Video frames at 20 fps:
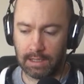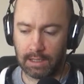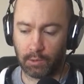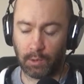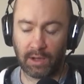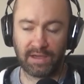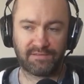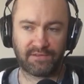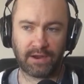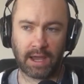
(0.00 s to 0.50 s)

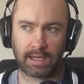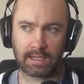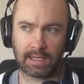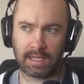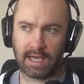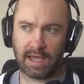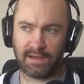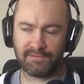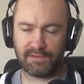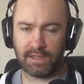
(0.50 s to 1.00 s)
quite
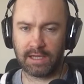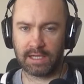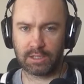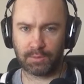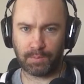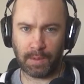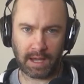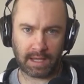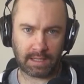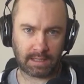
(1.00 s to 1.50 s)
frankly, if they
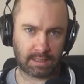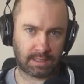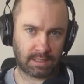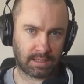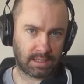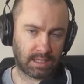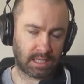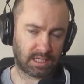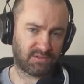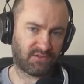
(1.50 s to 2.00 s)
expand
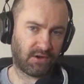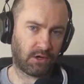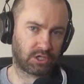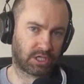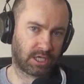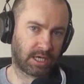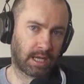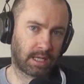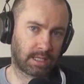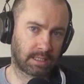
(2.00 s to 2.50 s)
this
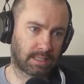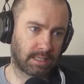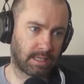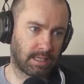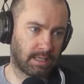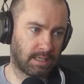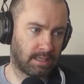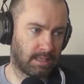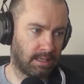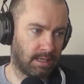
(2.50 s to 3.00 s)

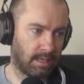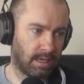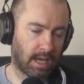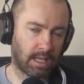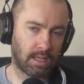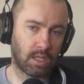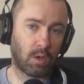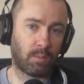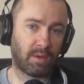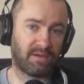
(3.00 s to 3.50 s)
functionality
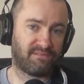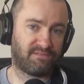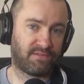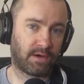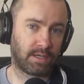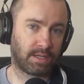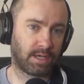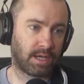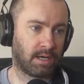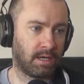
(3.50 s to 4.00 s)
a little bit
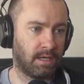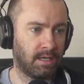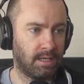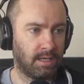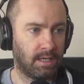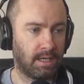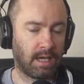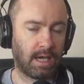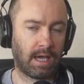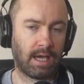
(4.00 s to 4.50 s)
further
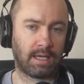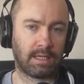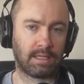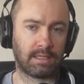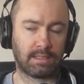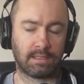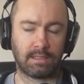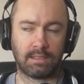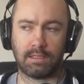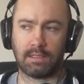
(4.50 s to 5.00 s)

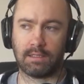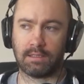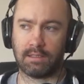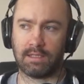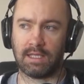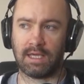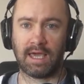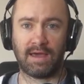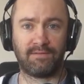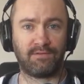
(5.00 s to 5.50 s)
and
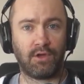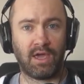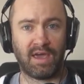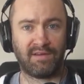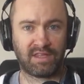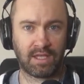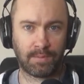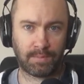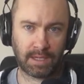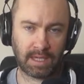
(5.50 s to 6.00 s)
they give you
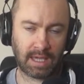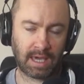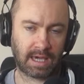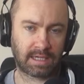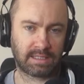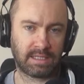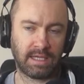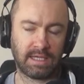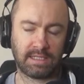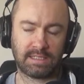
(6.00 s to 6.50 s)
FTP
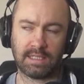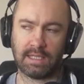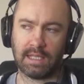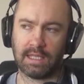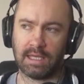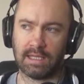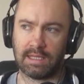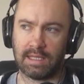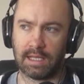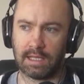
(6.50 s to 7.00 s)
access
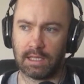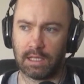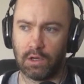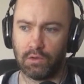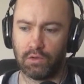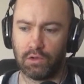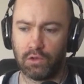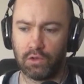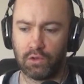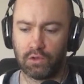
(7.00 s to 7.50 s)
and they allow
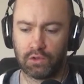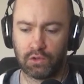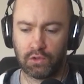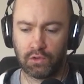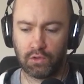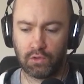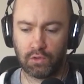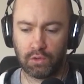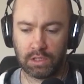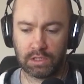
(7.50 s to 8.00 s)
you
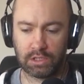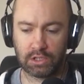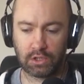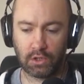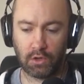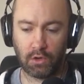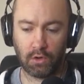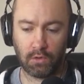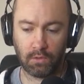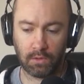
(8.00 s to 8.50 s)
to
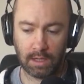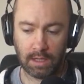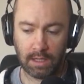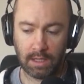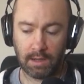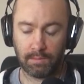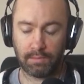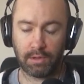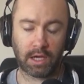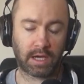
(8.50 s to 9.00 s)
install
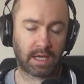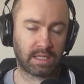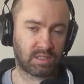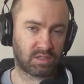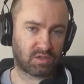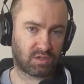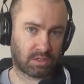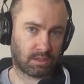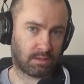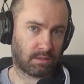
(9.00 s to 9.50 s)

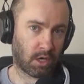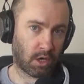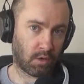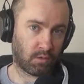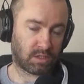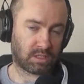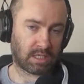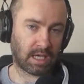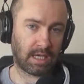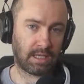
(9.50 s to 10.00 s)
plugins
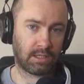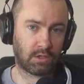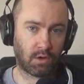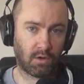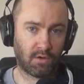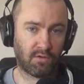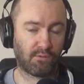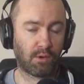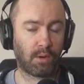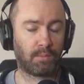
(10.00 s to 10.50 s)
outside
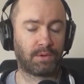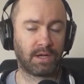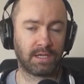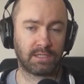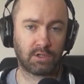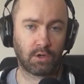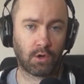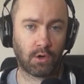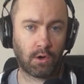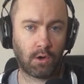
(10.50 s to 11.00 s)
of
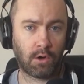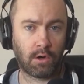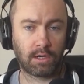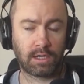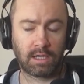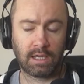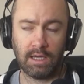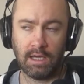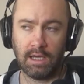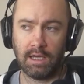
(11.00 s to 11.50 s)

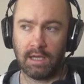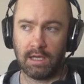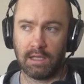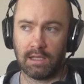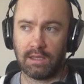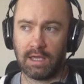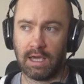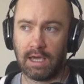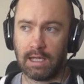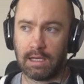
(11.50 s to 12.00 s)
WordPress.org,
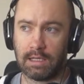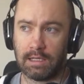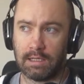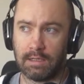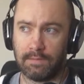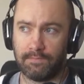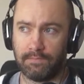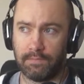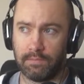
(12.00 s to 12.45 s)
then